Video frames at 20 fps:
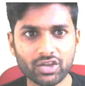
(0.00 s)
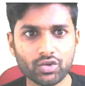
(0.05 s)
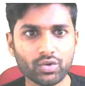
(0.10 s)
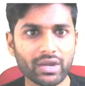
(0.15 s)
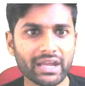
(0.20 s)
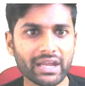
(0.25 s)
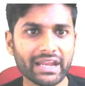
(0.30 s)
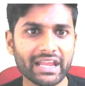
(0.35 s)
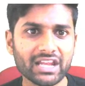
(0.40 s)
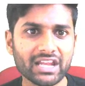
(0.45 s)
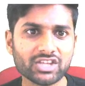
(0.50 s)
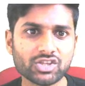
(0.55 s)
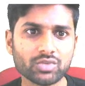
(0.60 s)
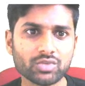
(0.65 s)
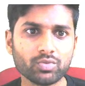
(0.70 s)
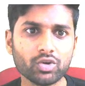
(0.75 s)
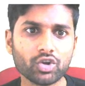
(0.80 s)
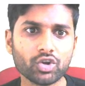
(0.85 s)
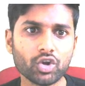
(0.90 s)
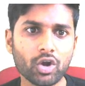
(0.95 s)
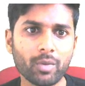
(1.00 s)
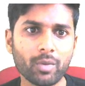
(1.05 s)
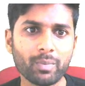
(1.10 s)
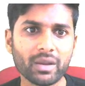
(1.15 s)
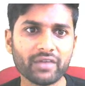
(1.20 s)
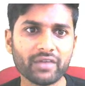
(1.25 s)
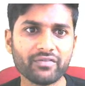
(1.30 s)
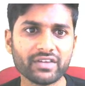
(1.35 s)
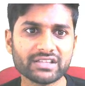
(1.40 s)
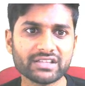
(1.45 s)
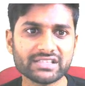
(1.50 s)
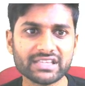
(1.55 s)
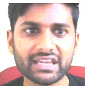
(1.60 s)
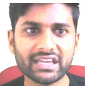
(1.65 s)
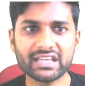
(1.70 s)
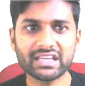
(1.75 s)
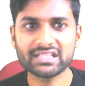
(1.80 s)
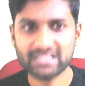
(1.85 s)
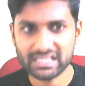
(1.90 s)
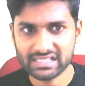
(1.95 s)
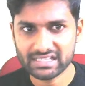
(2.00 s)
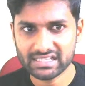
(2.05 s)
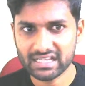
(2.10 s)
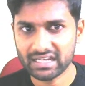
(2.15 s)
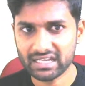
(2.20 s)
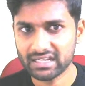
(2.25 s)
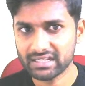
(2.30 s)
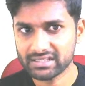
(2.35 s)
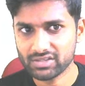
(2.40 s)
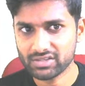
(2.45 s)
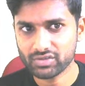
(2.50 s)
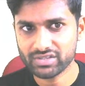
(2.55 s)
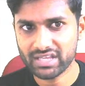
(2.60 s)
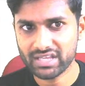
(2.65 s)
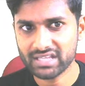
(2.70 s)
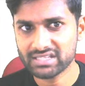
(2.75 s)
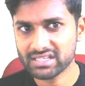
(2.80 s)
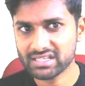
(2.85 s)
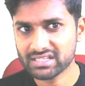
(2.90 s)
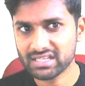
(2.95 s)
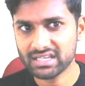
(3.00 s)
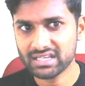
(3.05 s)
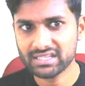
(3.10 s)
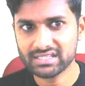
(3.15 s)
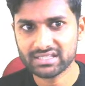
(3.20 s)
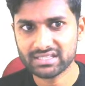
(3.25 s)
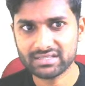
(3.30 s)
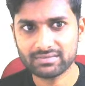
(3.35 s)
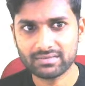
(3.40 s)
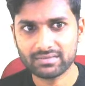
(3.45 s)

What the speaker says: you can eligible to apply for CHSL. So CHSL is